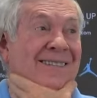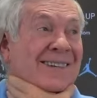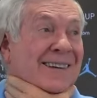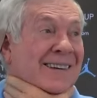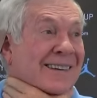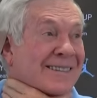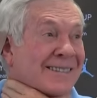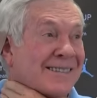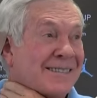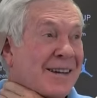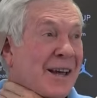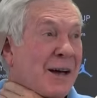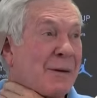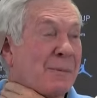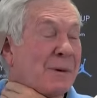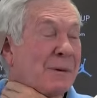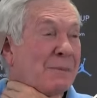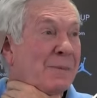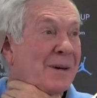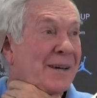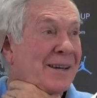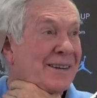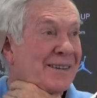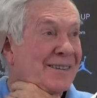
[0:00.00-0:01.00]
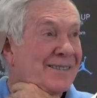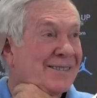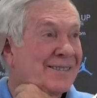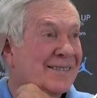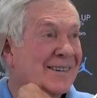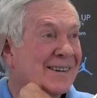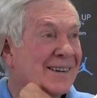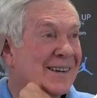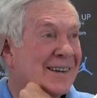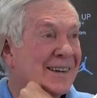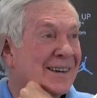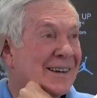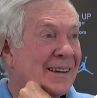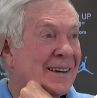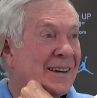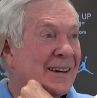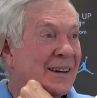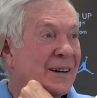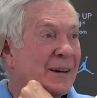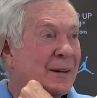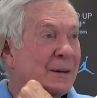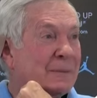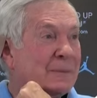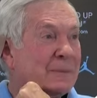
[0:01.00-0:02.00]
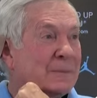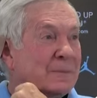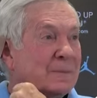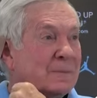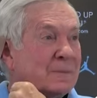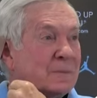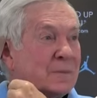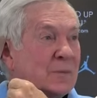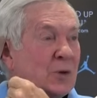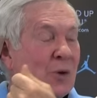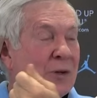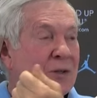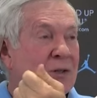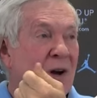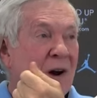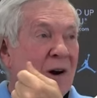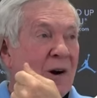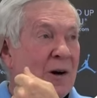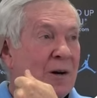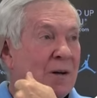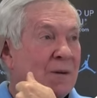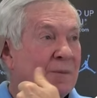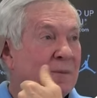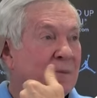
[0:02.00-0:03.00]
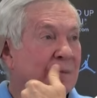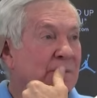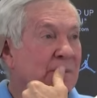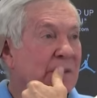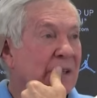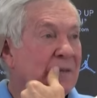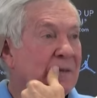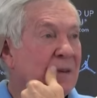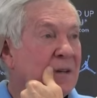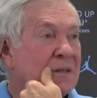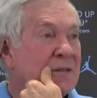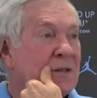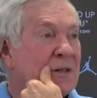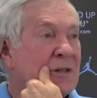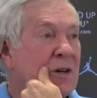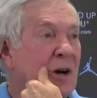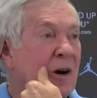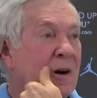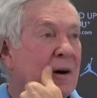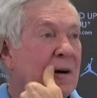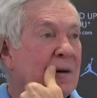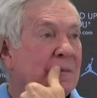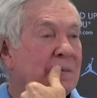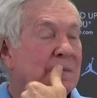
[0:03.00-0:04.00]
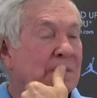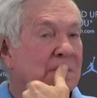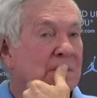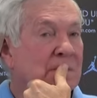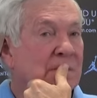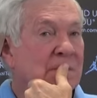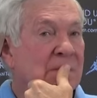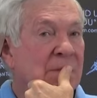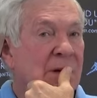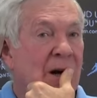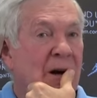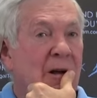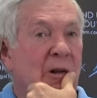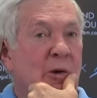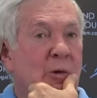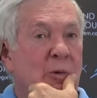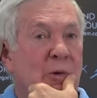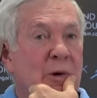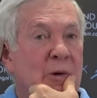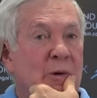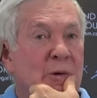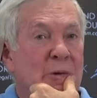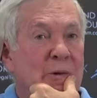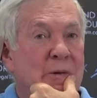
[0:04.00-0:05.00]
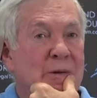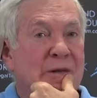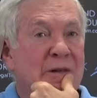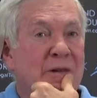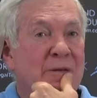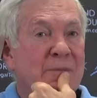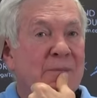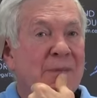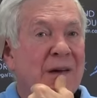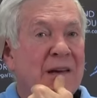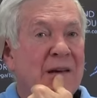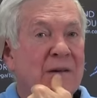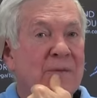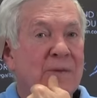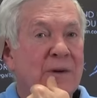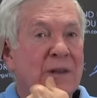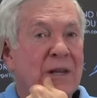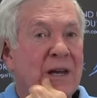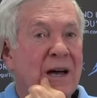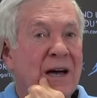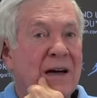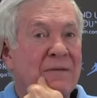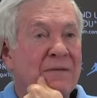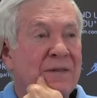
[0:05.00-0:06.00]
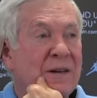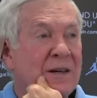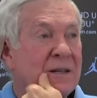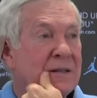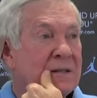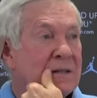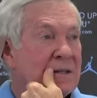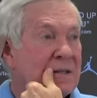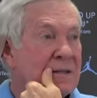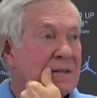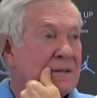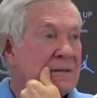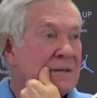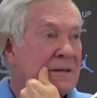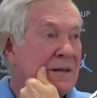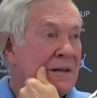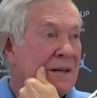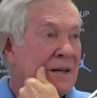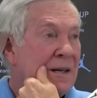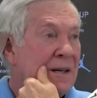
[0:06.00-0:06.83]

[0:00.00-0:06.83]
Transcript: They didn't stop anybody. So it's hard. Defense is hard. All the rules have made it for the offense.